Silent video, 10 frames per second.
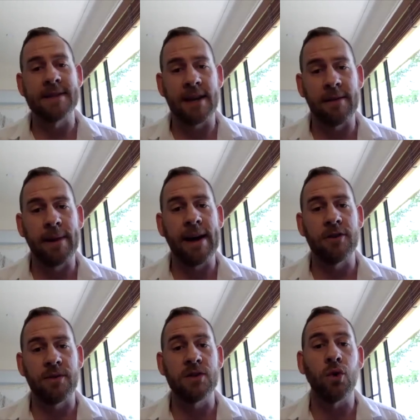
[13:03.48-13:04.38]
setting
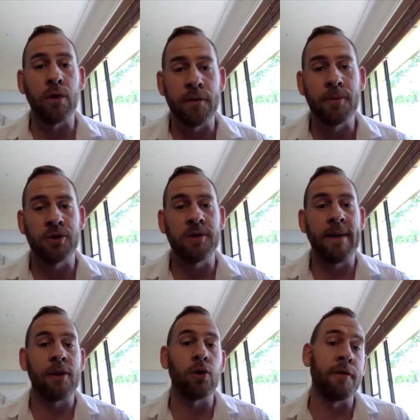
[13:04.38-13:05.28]
boundaries or for pushing
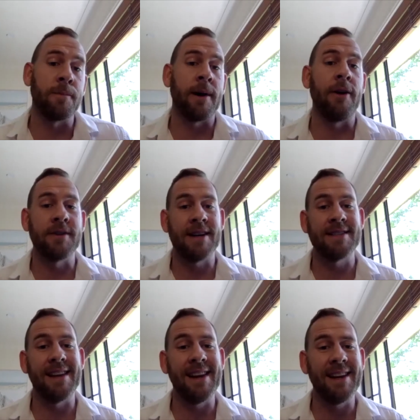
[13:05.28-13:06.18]
back or for prioritizing
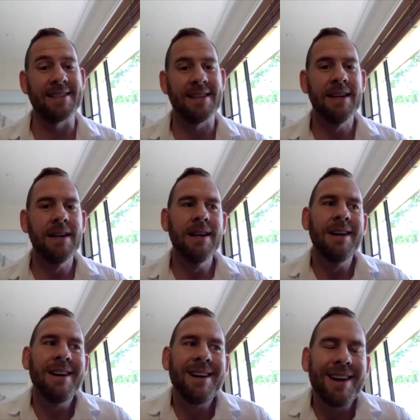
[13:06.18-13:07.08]
their needs,
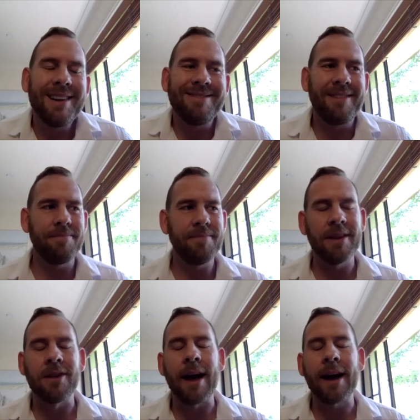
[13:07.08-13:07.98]

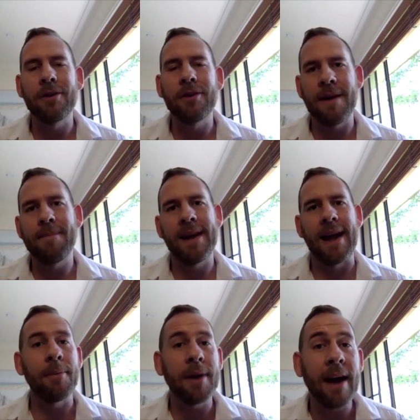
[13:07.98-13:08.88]
the likelihood of them being
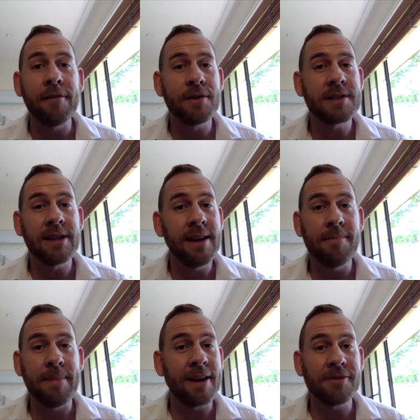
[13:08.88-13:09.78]
able to have those clear
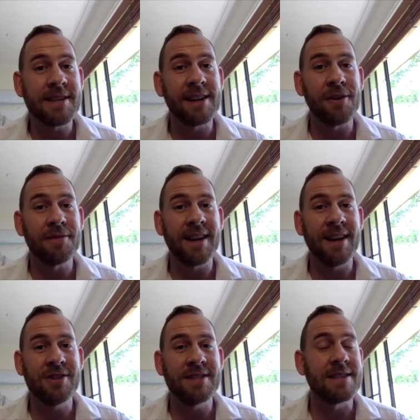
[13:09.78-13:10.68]
boundary setting
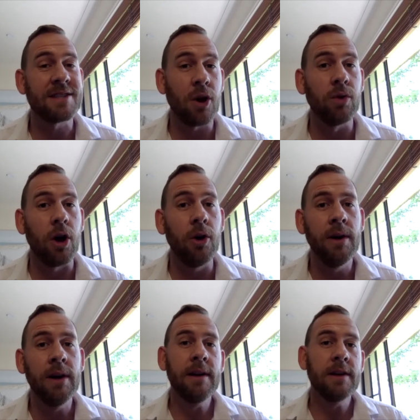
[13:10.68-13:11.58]
conversations is so low.
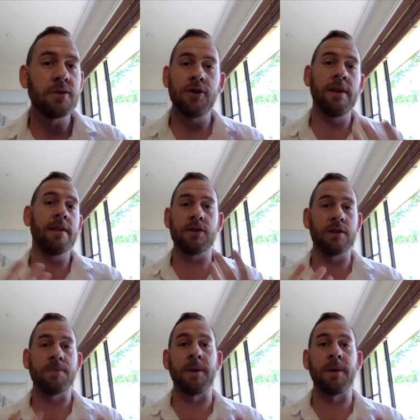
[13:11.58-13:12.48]
So I do think there's a
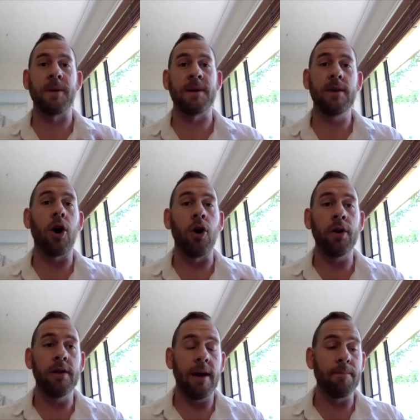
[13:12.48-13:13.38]

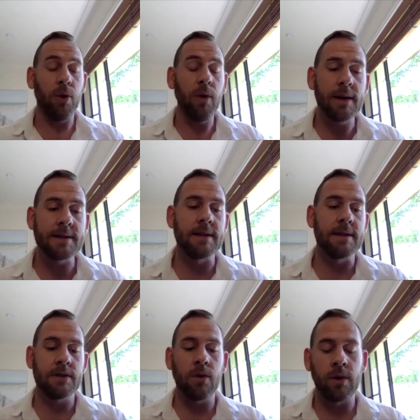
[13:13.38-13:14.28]
responsibility on employers
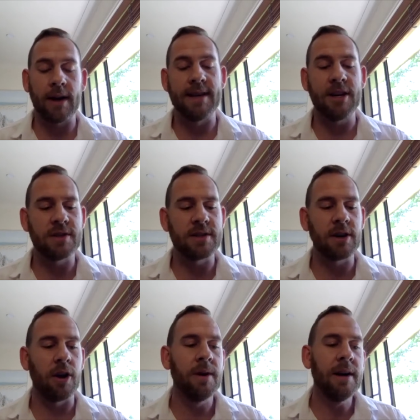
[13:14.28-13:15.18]
and as
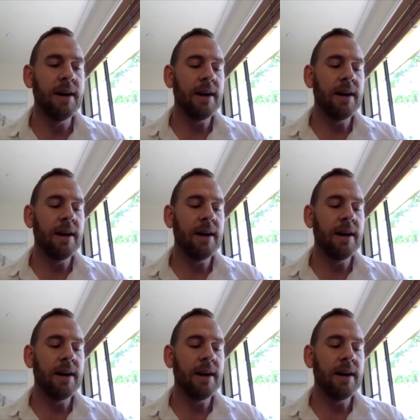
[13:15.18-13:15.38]
organizations to go,